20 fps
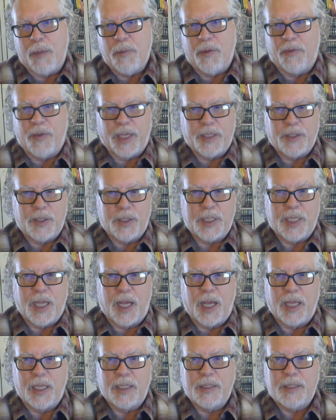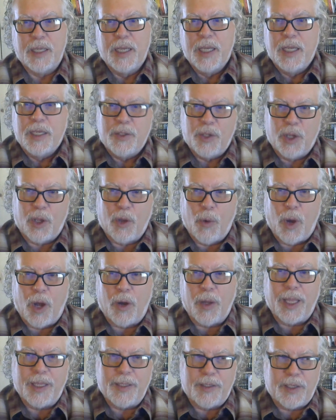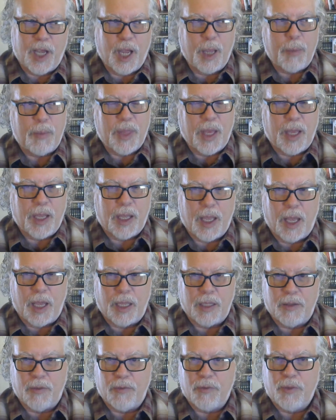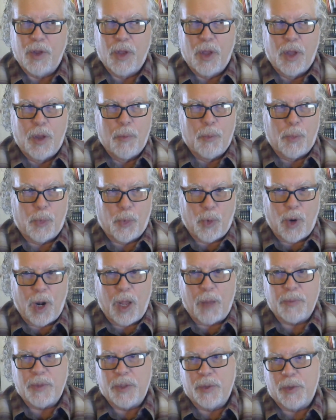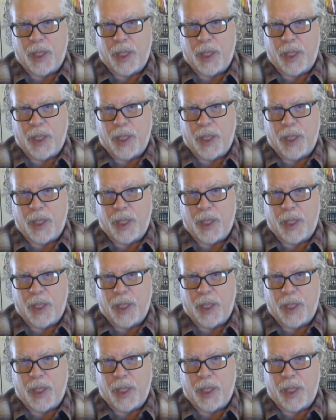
of exercise, to go out and type that kind of prompt.